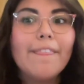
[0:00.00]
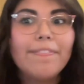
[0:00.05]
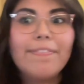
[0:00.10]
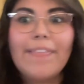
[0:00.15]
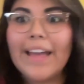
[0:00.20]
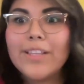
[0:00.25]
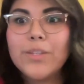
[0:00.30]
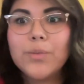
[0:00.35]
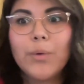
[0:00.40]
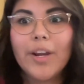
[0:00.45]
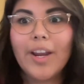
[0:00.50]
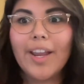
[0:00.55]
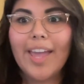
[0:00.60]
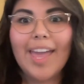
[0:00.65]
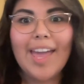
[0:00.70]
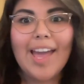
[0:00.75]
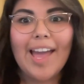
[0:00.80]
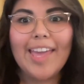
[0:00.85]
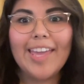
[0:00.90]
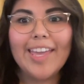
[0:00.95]
that's where
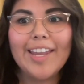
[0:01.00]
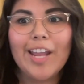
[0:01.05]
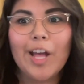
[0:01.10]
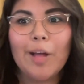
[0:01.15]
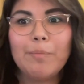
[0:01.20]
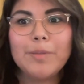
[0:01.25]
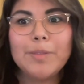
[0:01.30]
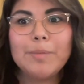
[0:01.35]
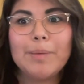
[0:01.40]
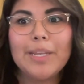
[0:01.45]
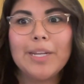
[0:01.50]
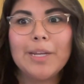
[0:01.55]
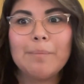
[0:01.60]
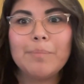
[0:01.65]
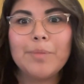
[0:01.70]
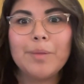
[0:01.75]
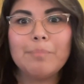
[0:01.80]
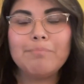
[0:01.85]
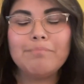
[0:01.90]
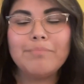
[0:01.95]
AI can help speed
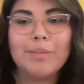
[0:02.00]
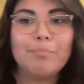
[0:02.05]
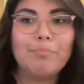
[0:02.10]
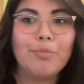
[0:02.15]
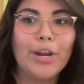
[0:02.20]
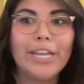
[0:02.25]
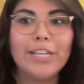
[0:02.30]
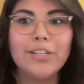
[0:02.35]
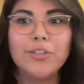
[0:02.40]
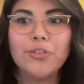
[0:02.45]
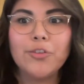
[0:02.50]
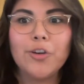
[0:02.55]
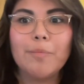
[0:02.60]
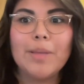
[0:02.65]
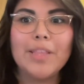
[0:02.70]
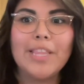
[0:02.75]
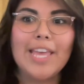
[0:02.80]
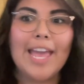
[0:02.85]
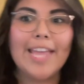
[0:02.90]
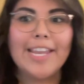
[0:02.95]
up the
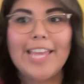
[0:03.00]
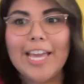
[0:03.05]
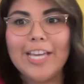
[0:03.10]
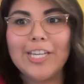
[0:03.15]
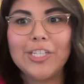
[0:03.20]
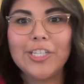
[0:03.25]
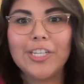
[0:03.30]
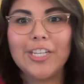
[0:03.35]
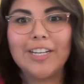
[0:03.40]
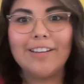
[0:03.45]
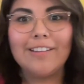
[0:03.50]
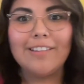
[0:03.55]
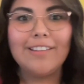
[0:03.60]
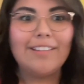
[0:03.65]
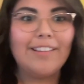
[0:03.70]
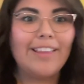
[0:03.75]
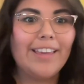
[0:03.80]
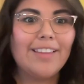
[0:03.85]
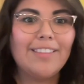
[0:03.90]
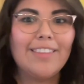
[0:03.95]
brainstorming, the ideation, the
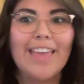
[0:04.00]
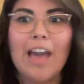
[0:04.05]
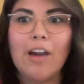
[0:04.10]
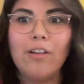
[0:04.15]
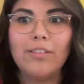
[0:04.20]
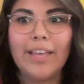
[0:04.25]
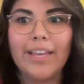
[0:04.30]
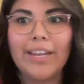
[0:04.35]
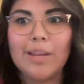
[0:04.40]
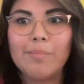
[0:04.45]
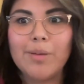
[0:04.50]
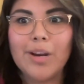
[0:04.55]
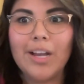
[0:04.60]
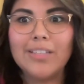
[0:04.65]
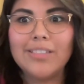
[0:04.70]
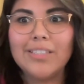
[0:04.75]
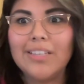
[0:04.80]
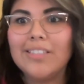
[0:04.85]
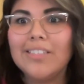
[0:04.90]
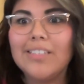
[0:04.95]
like the outlining
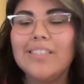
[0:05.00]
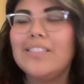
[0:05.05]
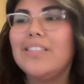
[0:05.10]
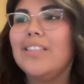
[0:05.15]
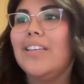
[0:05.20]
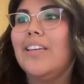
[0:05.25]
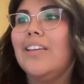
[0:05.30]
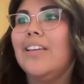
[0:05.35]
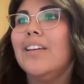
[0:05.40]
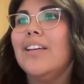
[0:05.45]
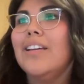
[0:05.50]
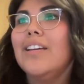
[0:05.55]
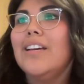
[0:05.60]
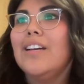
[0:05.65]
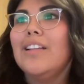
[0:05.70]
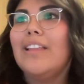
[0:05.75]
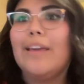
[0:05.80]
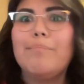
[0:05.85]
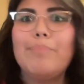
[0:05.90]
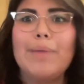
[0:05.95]
processes, the
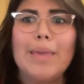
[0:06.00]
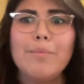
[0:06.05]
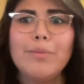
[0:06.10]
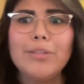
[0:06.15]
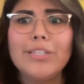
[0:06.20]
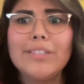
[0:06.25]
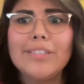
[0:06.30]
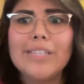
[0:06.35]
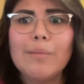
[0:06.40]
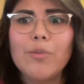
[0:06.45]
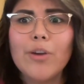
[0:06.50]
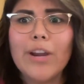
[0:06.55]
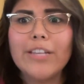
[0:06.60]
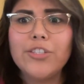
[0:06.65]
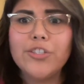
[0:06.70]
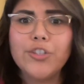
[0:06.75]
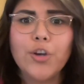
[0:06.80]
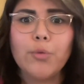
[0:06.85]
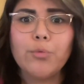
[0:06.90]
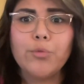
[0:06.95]
like being able to
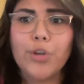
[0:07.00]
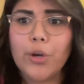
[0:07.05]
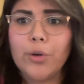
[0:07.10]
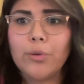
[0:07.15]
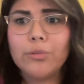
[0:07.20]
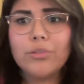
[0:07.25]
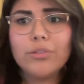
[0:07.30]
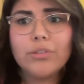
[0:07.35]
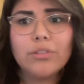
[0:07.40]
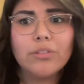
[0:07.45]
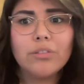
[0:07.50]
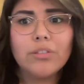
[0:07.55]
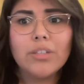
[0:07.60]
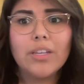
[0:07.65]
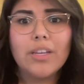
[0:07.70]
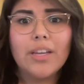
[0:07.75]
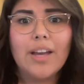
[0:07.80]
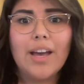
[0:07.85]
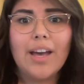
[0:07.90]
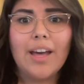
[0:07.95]
summarize your own notes.
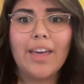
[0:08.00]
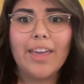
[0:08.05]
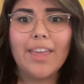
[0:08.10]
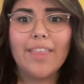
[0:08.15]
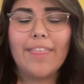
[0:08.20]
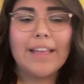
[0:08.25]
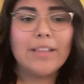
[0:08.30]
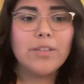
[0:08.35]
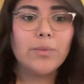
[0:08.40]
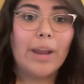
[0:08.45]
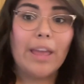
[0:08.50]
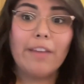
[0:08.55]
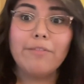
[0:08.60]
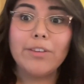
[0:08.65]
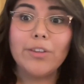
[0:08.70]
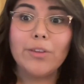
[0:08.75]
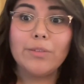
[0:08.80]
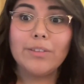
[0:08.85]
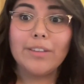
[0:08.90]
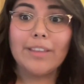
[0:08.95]
Like that's what I've
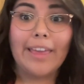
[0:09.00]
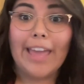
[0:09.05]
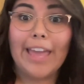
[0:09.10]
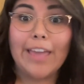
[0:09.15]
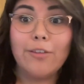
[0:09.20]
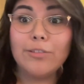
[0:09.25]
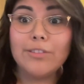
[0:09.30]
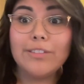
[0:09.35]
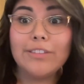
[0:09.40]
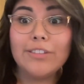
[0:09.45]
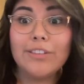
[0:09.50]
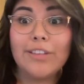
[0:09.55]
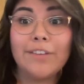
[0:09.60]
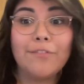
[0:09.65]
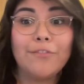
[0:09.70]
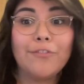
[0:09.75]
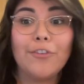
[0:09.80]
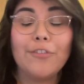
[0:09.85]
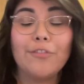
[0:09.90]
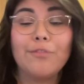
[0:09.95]
been using. Like I use
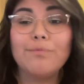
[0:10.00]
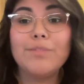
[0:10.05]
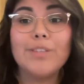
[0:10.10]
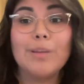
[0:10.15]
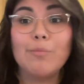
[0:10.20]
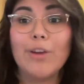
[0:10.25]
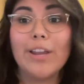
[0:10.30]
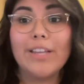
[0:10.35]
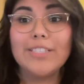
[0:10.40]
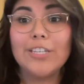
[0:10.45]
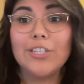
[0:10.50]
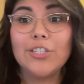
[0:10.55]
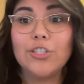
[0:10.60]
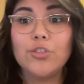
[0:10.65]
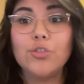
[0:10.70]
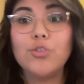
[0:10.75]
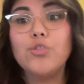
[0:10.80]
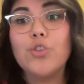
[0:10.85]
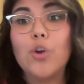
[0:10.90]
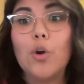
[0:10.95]
it for
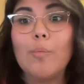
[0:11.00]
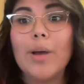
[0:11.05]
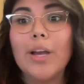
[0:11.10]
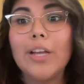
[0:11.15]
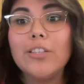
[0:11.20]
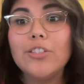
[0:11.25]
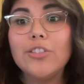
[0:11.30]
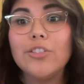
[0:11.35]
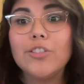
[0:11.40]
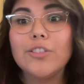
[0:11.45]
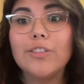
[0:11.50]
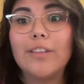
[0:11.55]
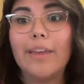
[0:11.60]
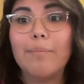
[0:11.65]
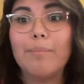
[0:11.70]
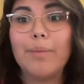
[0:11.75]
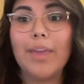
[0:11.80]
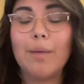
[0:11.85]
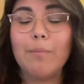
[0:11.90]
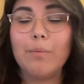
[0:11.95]
summarization so much, just
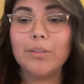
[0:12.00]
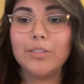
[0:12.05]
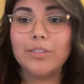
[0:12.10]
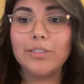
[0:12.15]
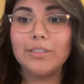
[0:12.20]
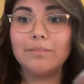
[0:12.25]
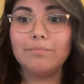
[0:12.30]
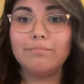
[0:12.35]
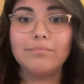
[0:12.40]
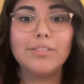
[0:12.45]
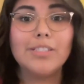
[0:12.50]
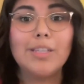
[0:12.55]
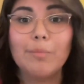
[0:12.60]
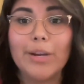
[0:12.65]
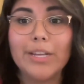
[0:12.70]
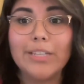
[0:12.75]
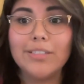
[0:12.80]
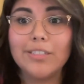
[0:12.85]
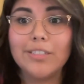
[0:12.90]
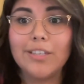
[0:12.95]
like being able to
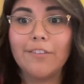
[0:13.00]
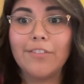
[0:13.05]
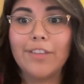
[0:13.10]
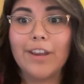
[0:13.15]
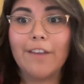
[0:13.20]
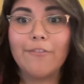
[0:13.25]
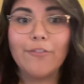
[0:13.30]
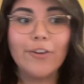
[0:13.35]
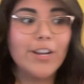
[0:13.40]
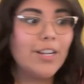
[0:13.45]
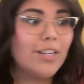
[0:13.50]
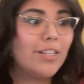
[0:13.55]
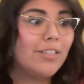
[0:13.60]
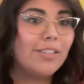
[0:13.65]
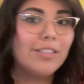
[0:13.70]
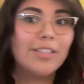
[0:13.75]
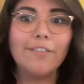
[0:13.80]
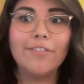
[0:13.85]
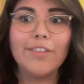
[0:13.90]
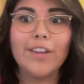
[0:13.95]
summarize stuff that I've written,
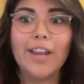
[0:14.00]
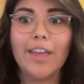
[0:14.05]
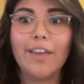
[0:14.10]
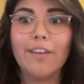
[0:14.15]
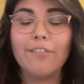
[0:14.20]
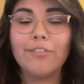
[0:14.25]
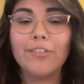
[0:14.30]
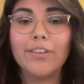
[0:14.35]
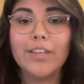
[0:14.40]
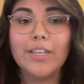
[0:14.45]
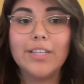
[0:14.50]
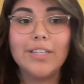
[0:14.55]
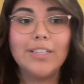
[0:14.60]
stuff that I've